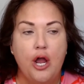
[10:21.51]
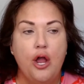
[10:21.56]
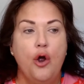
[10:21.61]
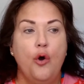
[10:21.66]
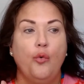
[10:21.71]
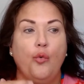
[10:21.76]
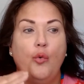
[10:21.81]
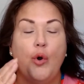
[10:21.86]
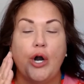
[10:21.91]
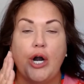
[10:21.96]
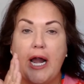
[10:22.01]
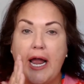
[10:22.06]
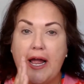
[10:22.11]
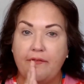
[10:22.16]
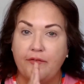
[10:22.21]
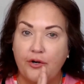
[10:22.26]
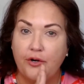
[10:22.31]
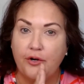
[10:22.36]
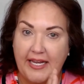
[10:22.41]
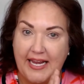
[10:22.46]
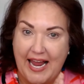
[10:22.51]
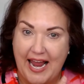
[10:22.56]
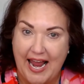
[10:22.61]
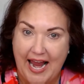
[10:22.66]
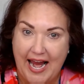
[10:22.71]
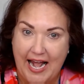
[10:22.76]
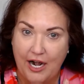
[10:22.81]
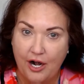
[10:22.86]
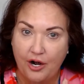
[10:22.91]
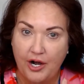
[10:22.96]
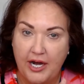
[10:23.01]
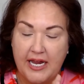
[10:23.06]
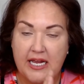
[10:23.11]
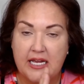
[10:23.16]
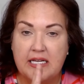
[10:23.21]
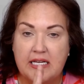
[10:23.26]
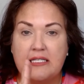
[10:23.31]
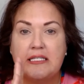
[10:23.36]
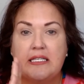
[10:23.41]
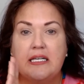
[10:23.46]
Wherever the air
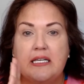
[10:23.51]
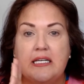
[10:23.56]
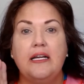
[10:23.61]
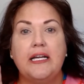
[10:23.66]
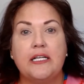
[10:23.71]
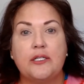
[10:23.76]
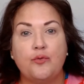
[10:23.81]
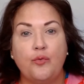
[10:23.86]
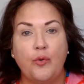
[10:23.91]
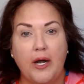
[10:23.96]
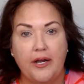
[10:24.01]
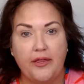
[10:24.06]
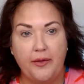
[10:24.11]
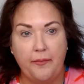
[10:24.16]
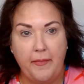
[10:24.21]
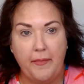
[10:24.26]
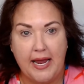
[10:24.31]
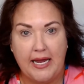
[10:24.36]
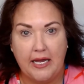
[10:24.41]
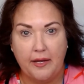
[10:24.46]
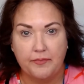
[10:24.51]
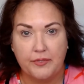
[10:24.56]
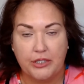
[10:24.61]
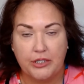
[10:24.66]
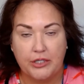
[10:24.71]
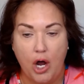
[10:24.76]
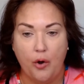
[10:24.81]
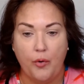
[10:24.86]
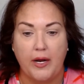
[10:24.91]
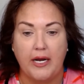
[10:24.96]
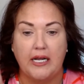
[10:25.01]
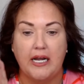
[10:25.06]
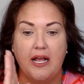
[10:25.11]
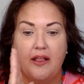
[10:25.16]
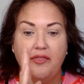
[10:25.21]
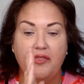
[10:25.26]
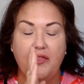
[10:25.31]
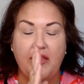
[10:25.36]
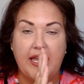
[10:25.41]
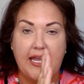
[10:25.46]
is where the makeup's going.
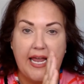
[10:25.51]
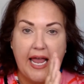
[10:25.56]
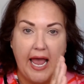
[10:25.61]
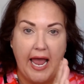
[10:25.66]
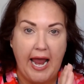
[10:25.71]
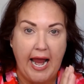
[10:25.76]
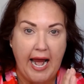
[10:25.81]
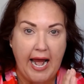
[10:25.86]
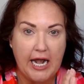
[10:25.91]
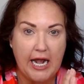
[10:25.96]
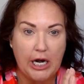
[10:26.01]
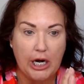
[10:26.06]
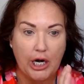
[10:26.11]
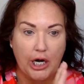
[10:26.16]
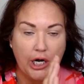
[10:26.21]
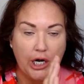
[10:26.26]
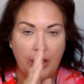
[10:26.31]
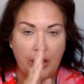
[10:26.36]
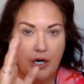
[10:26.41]
The air,